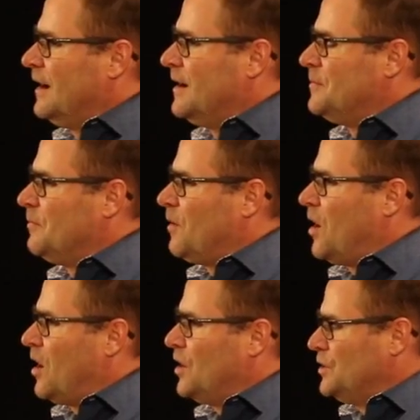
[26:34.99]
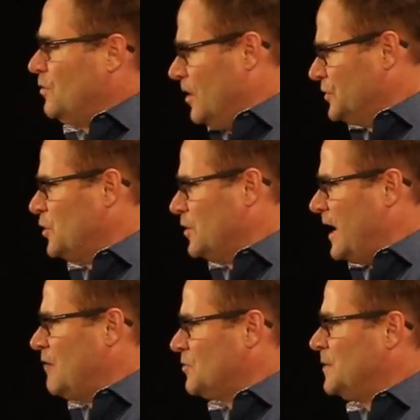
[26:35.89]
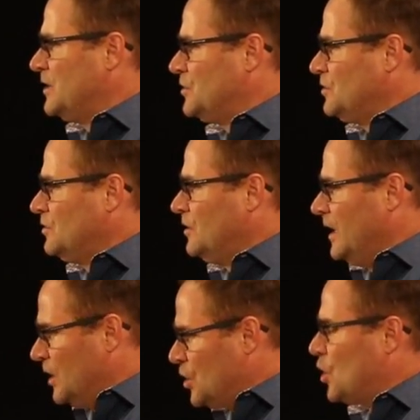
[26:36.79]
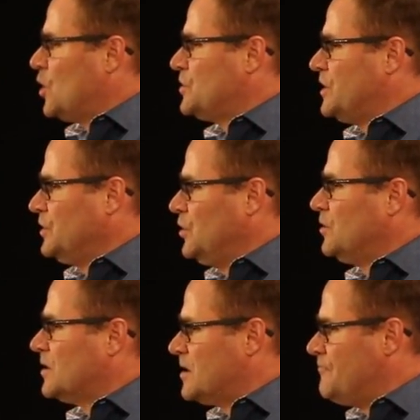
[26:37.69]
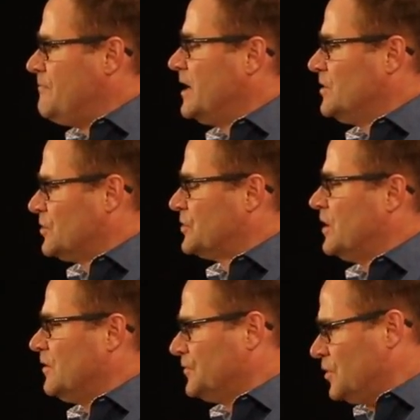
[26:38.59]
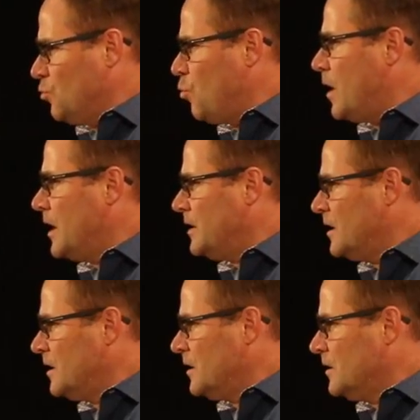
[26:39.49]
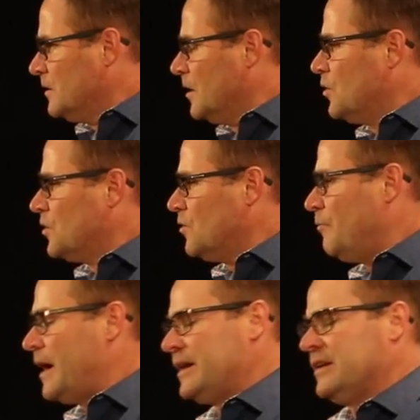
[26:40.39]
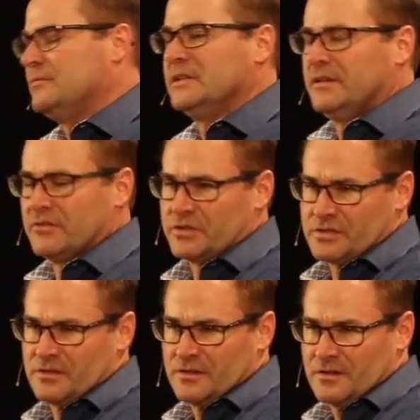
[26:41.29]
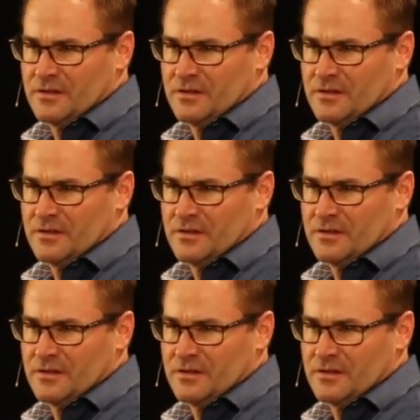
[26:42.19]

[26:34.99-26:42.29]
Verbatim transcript: Are you also okay with me encouraging you to commit yourself to one local body of believers?